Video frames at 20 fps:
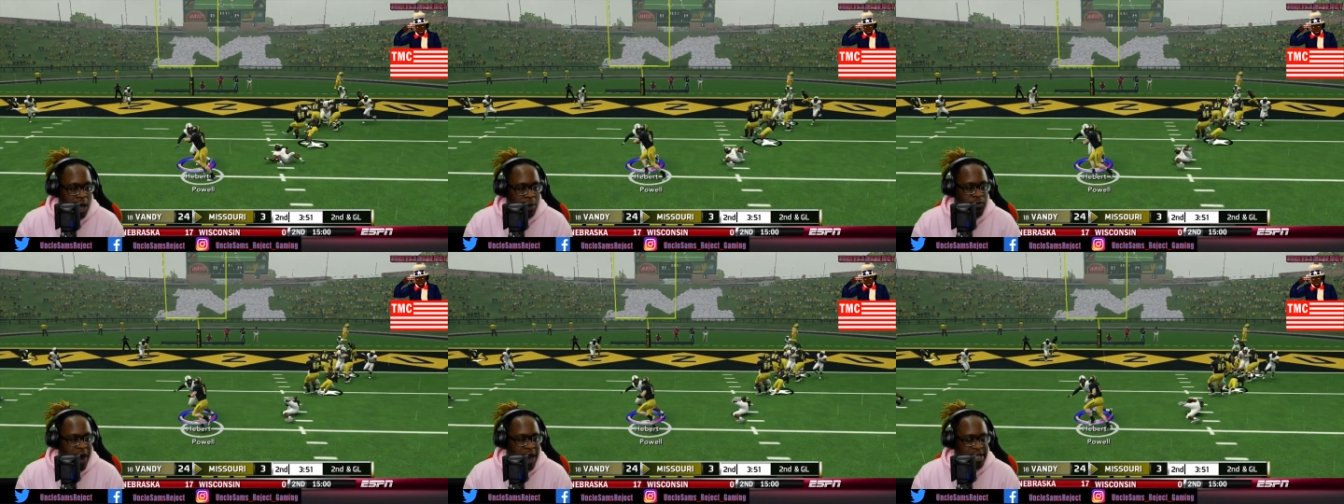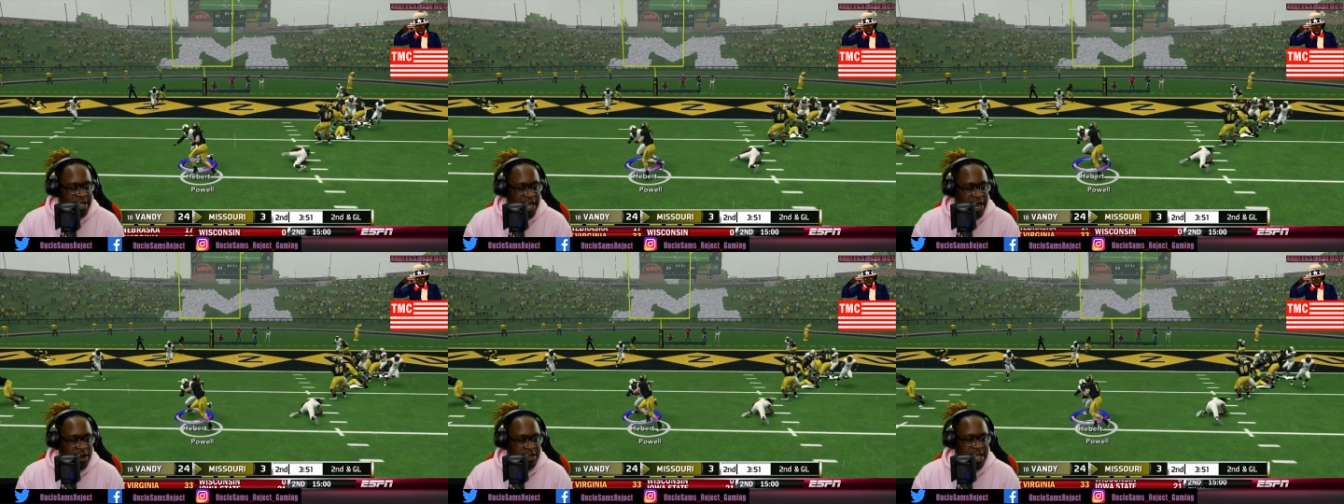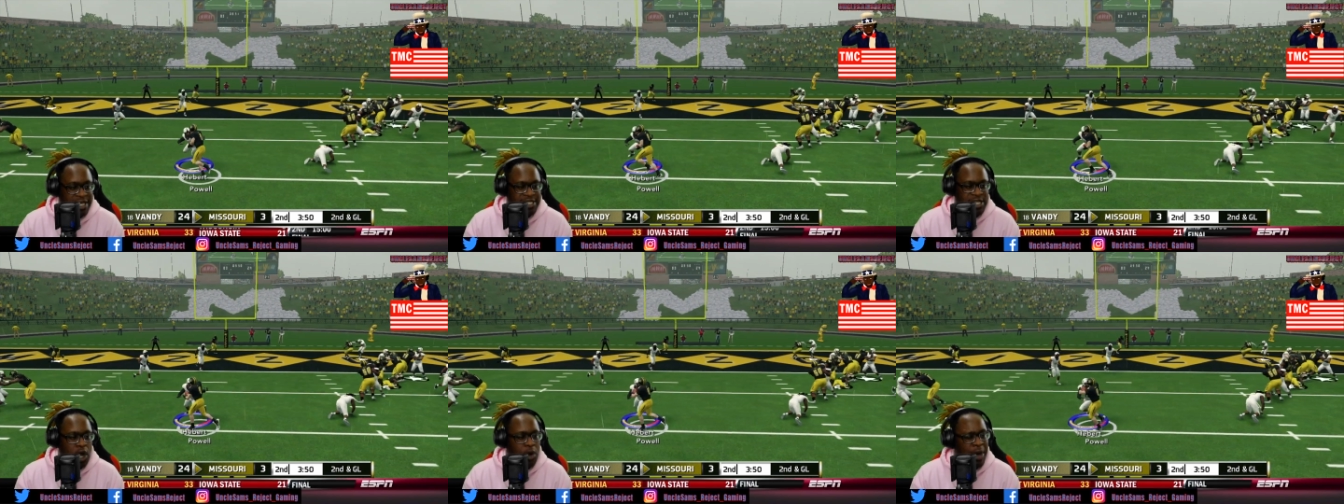I'm right
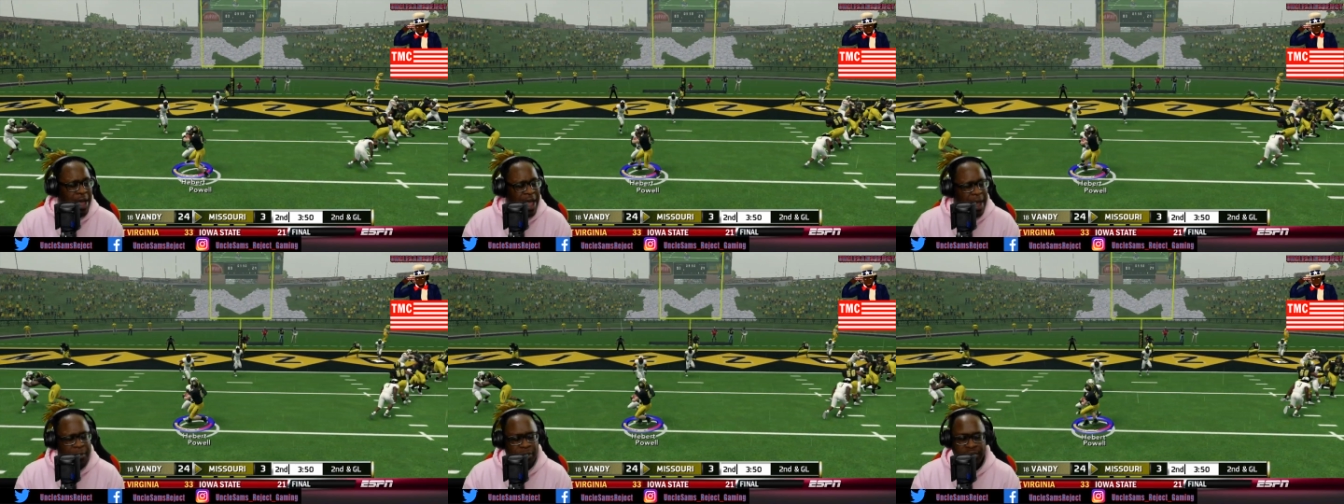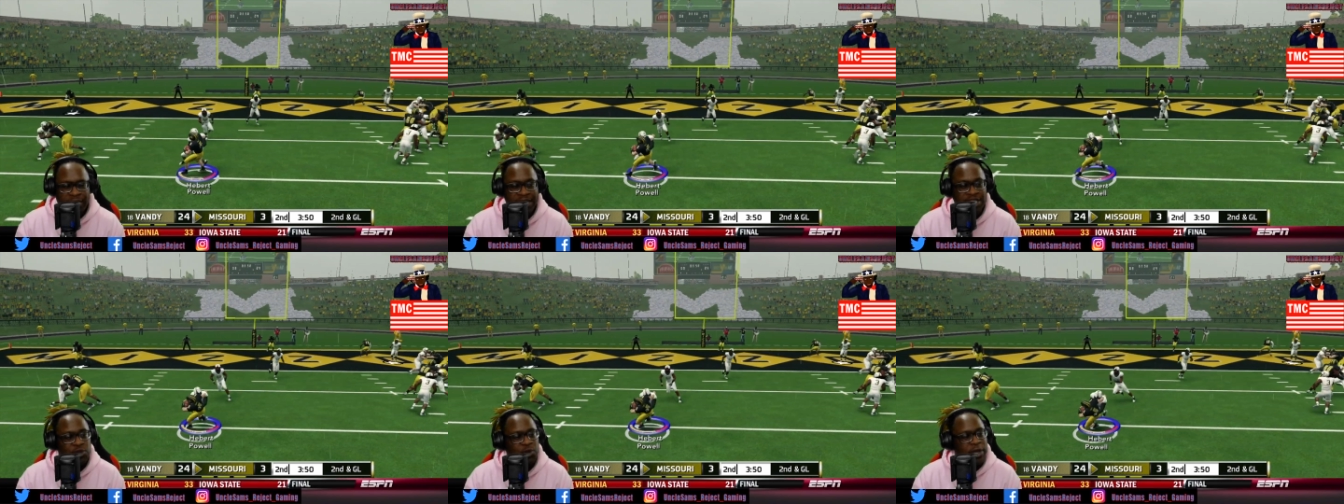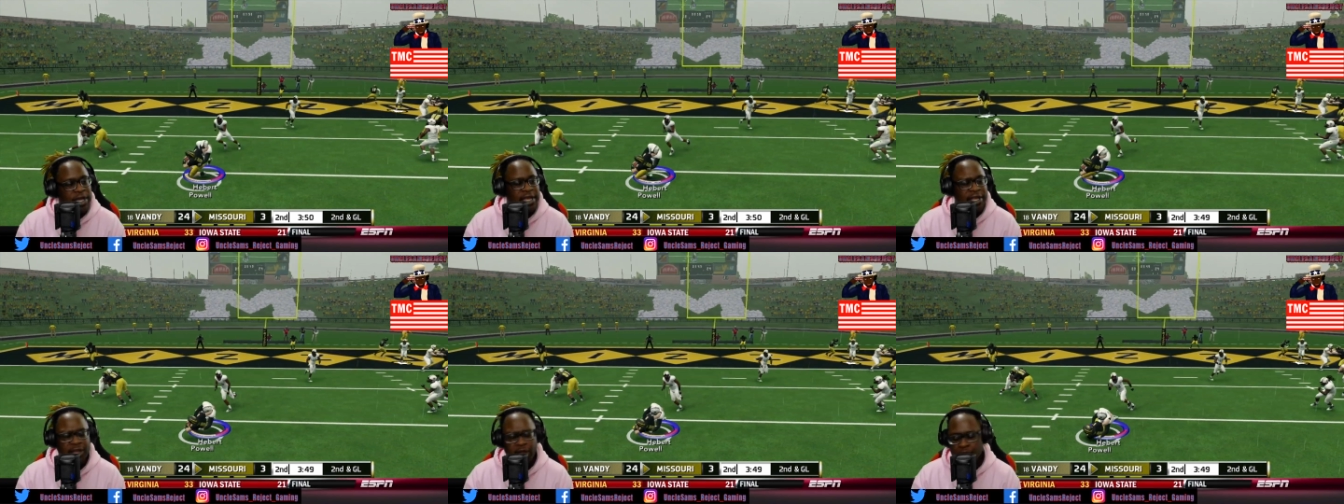there. Let's go, Hebert. This is
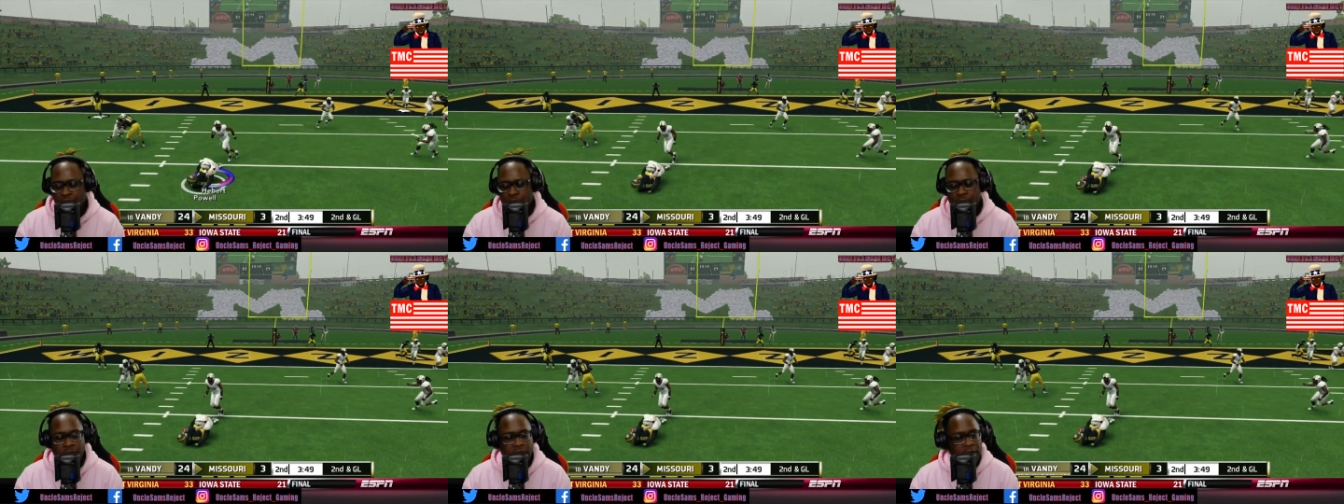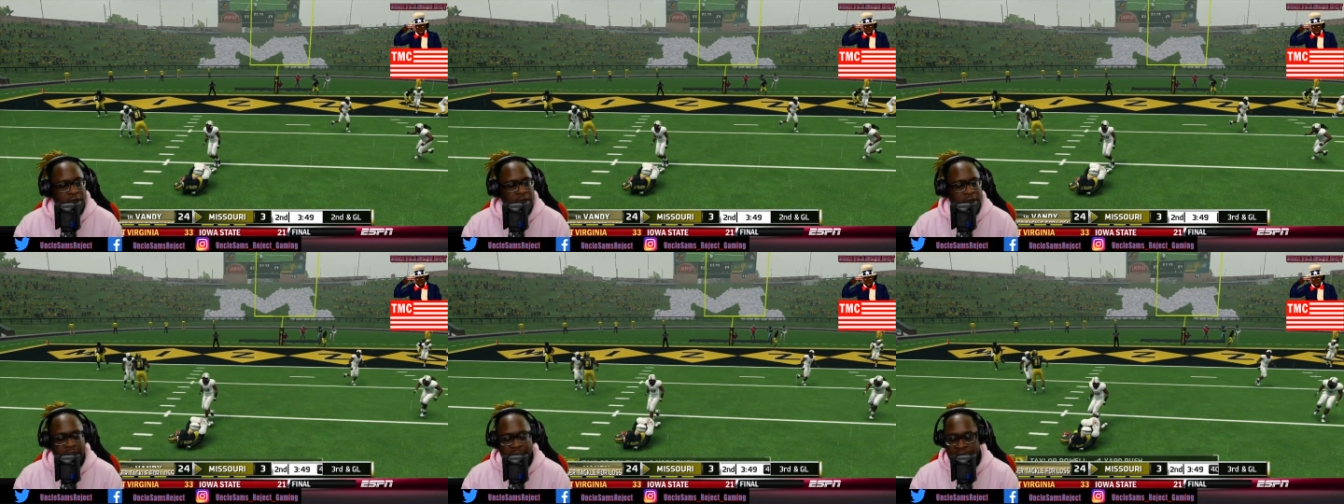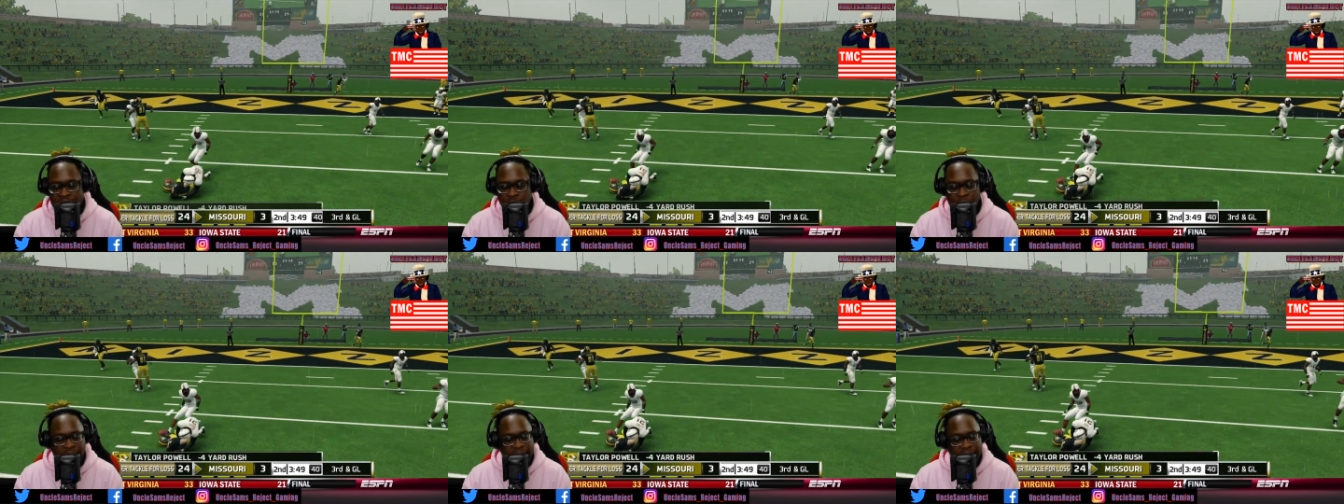what he do.
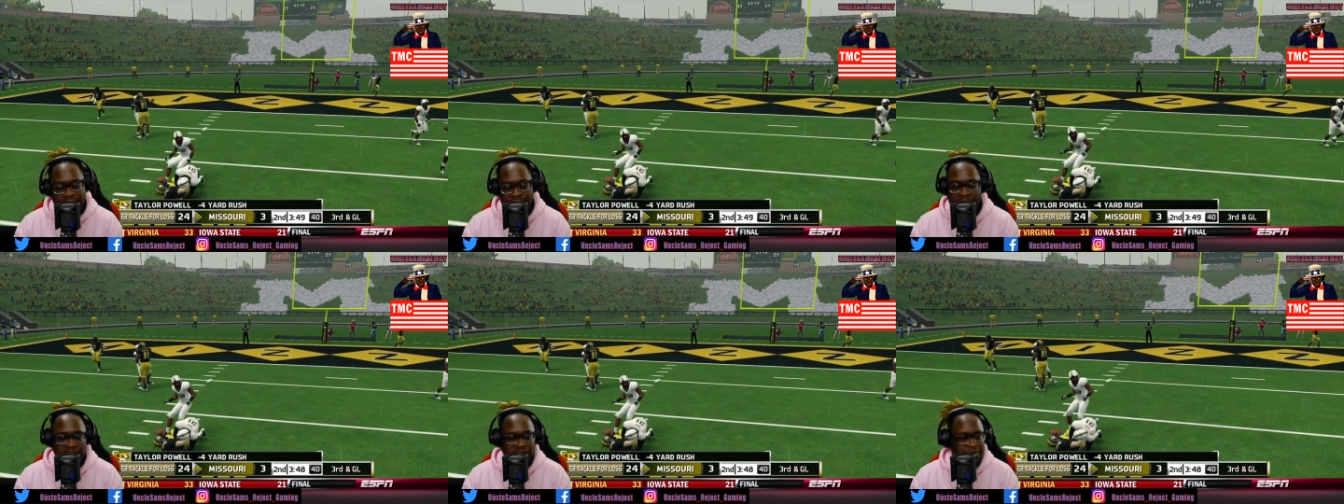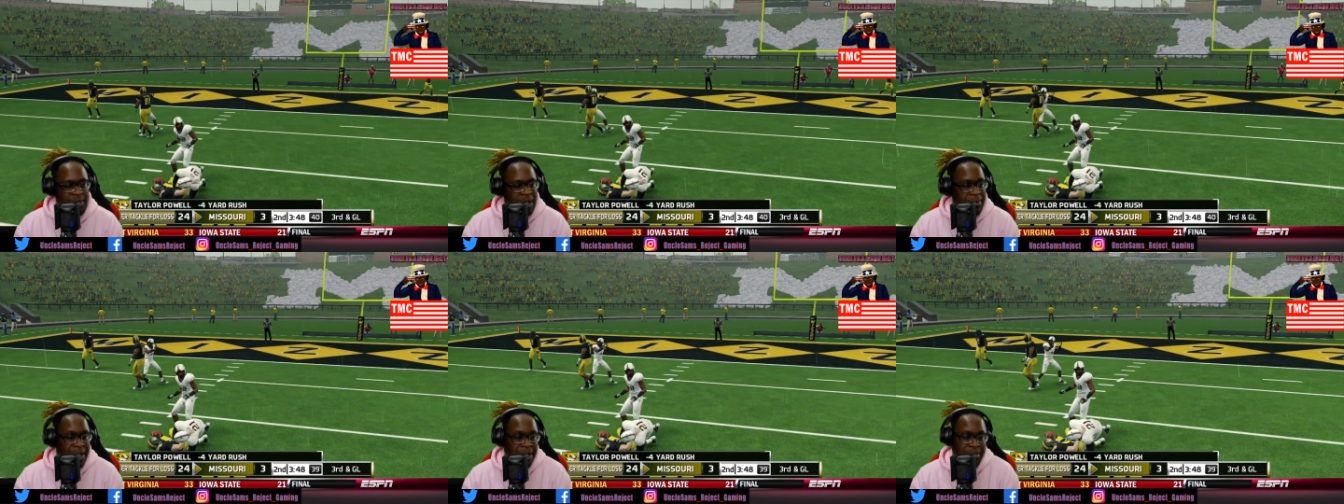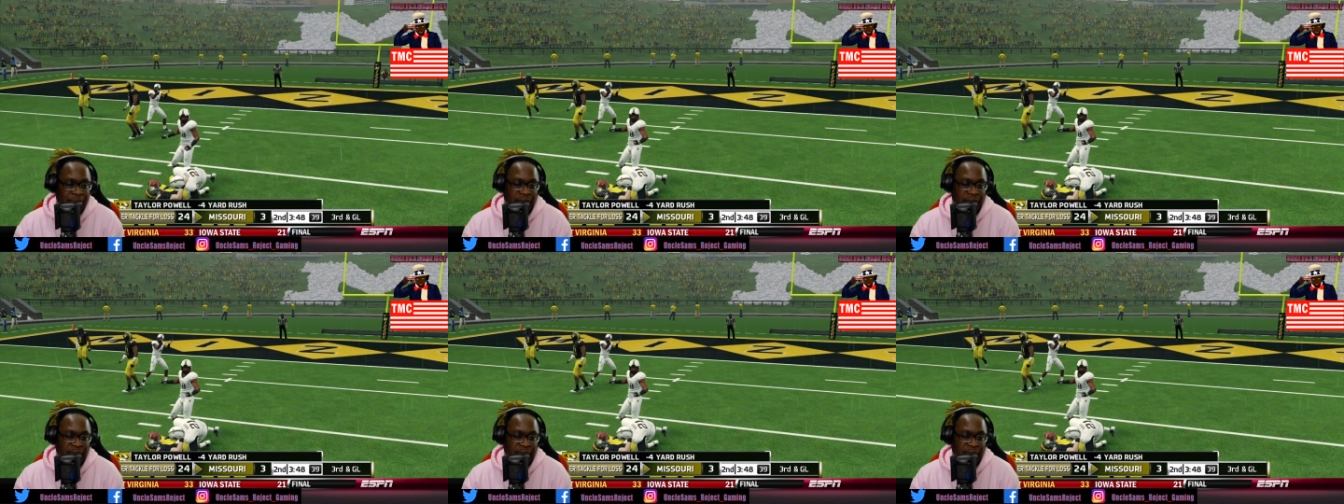This is what he does, man.